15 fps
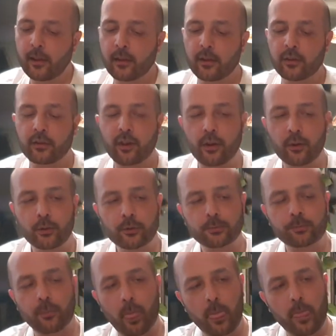So
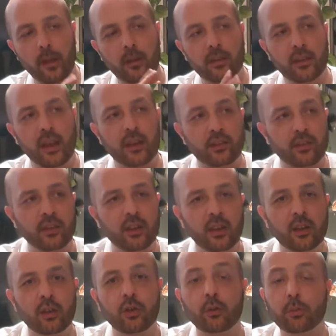that's the
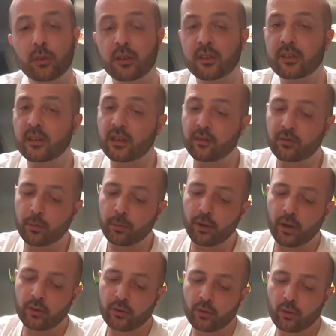humidity of the
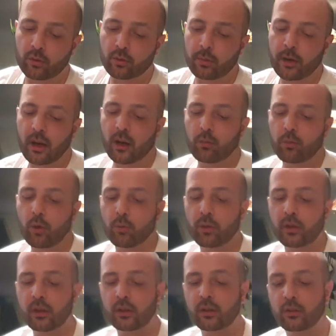plant talked about. What we're
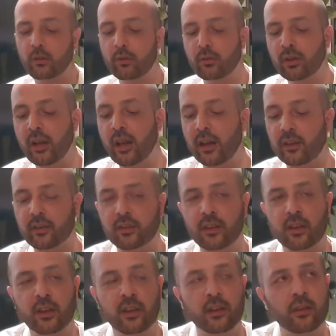going to do next
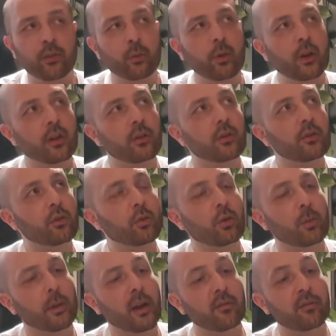is we're going to talk
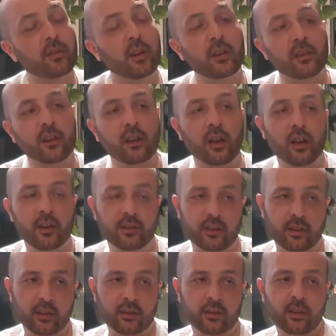about
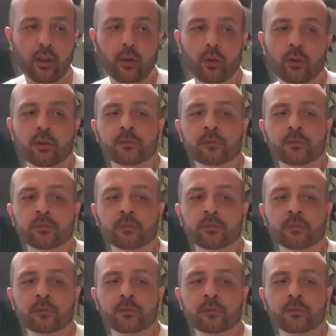fertilizing. So